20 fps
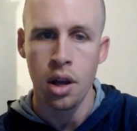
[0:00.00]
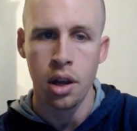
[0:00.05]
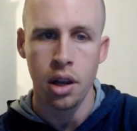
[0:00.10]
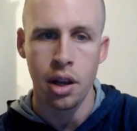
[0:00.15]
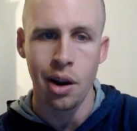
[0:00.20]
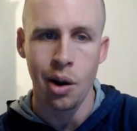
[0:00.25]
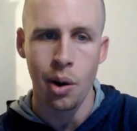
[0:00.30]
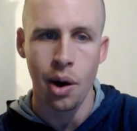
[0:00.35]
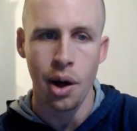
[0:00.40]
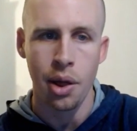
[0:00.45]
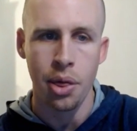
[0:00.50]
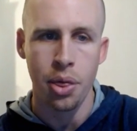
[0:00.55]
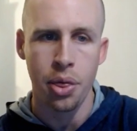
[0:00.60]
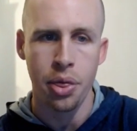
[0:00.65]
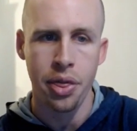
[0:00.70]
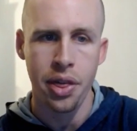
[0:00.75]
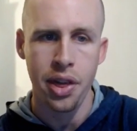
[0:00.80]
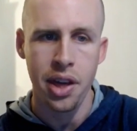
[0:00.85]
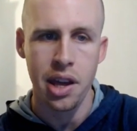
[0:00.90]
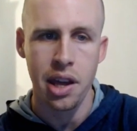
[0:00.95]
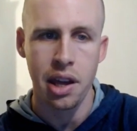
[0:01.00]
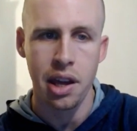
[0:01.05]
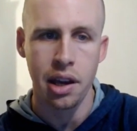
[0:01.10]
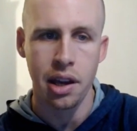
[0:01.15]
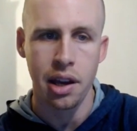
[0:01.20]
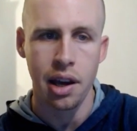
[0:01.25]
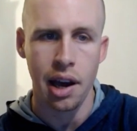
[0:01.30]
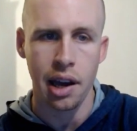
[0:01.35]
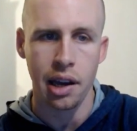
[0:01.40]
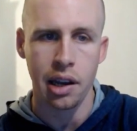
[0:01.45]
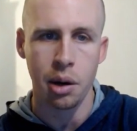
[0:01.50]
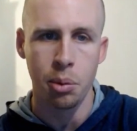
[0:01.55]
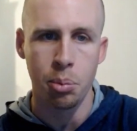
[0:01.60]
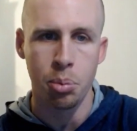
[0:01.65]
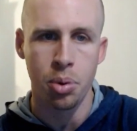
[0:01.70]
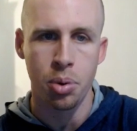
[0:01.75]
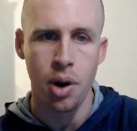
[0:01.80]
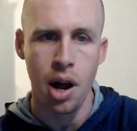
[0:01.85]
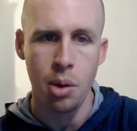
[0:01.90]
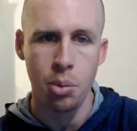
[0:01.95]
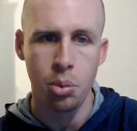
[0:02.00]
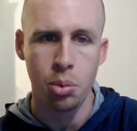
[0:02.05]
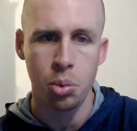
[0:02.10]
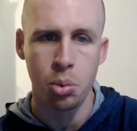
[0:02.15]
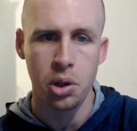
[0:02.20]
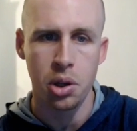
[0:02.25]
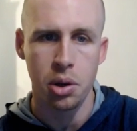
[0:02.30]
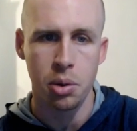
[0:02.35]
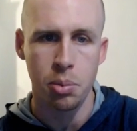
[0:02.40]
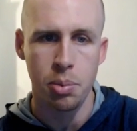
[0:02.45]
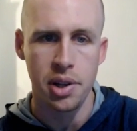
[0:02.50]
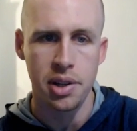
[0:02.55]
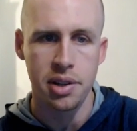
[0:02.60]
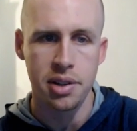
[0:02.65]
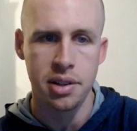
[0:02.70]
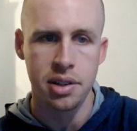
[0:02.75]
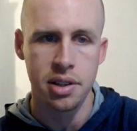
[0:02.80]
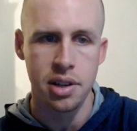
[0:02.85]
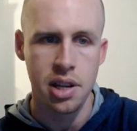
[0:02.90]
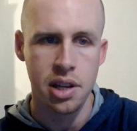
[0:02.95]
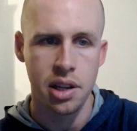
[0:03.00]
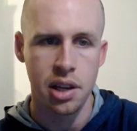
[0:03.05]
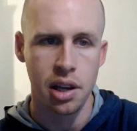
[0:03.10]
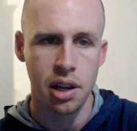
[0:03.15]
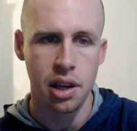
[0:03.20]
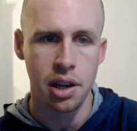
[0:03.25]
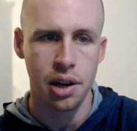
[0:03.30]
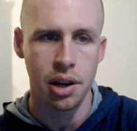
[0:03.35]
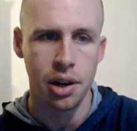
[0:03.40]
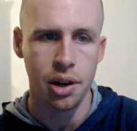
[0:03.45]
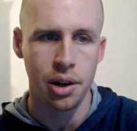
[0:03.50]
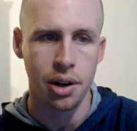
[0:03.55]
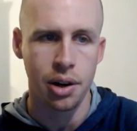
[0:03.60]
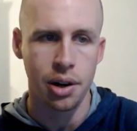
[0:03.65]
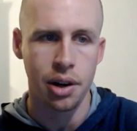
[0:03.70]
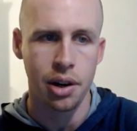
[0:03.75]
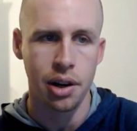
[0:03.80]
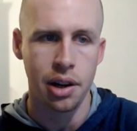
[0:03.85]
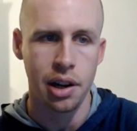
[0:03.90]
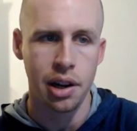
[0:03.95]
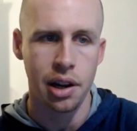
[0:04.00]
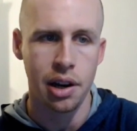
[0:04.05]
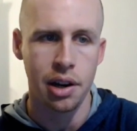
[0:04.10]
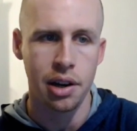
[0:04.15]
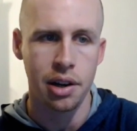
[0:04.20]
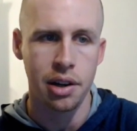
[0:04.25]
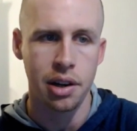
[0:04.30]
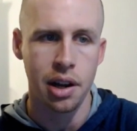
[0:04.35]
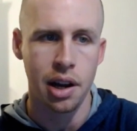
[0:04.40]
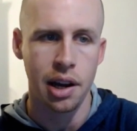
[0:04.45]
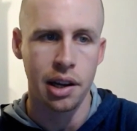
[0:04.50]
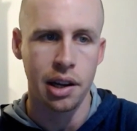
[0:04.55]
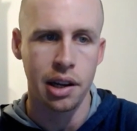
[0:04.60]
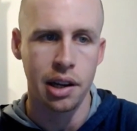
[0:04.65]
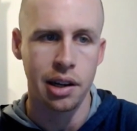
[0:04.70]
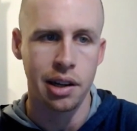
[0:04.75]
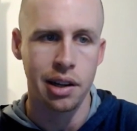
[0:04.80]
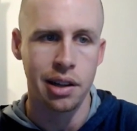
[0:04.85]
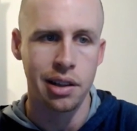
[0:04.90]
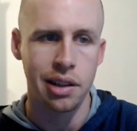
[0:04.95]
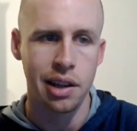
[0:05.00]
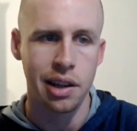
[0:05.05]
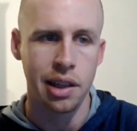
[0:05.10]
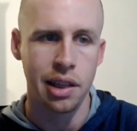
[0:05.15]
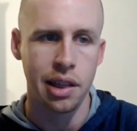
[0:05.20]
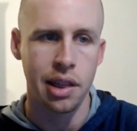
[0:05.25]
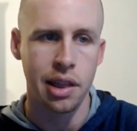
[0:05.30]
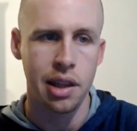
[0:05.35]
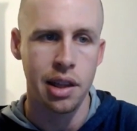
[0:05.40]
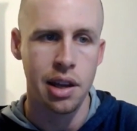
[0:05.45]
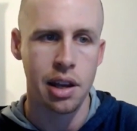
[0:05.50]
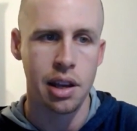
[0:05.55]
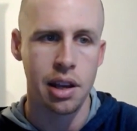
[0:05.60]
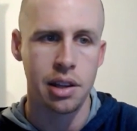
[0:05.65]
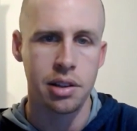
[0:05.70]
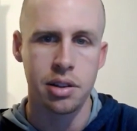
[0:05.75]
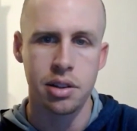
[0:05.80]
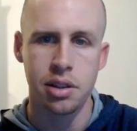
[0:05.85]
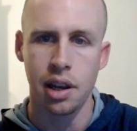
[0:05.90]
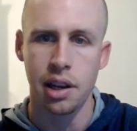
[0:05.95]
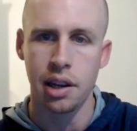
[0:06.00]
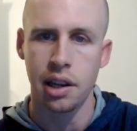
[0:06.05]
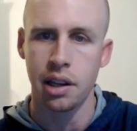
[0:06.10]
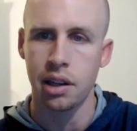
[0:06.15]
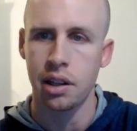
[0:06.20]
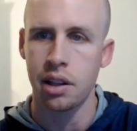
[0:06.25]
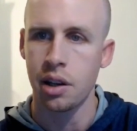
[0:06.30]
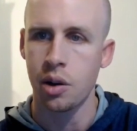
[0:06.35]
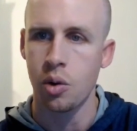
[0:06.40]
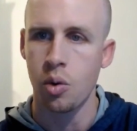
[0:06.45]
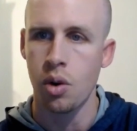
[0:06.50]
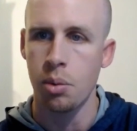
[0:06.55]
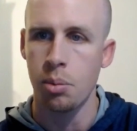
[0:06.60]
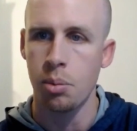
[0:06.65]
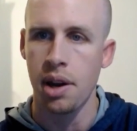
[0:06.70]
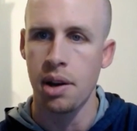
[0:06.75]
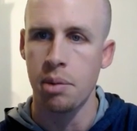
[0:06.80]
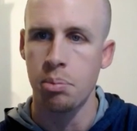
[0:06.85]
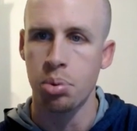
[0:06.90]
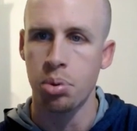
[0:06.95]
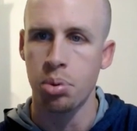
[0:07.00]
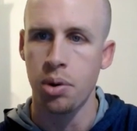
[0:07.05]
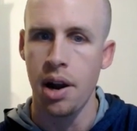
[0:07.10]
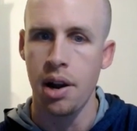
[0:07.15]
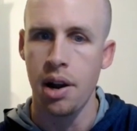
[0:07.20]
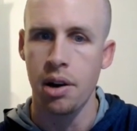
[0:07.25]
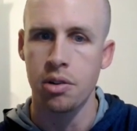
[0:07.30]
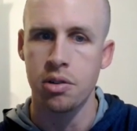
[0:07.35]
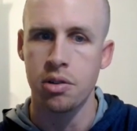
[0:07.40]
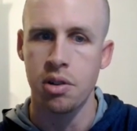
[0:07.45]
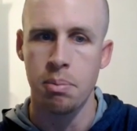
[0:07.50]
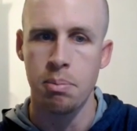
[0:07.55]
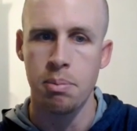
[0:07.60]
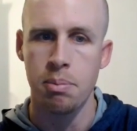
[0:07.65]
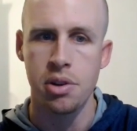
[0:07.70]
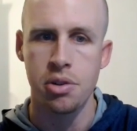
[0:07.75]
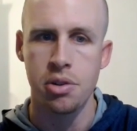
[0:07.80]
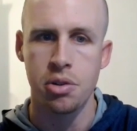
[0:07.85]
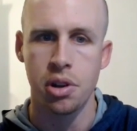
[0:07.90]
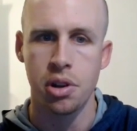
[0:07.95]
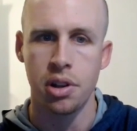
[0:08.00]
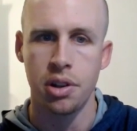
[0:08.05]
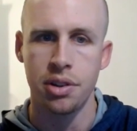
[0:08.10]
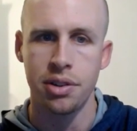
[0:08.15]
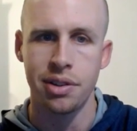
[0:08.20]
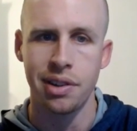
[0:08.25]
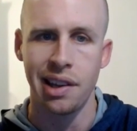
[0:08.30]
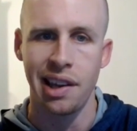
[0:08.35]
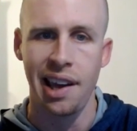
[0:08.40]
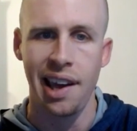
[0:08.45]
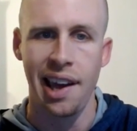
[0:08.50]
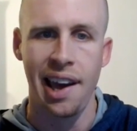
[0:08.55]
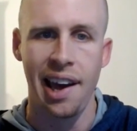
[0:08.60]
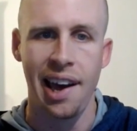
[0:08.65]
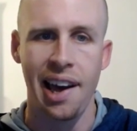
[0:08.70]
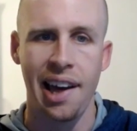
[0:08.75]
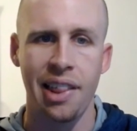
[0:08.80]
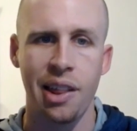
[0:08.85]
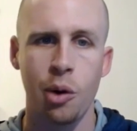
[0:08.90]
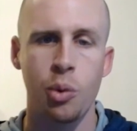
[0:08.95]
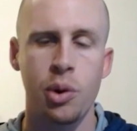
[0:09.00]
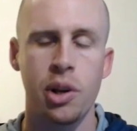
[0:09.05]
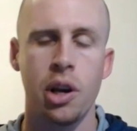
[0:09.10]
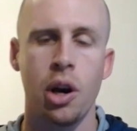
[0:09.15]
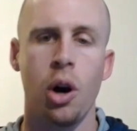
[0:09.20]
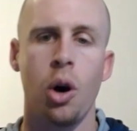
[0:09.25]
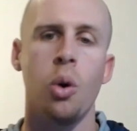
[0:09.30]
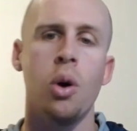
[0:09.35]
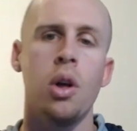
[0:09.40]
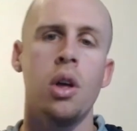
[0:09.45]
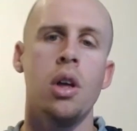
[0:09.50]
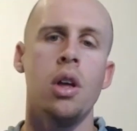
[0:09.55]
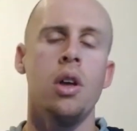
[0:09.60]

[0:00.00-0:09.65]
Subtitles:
I think I could probably be sneaky here, and I can click this. I can click one of my prior submissions. Yeah, there we go.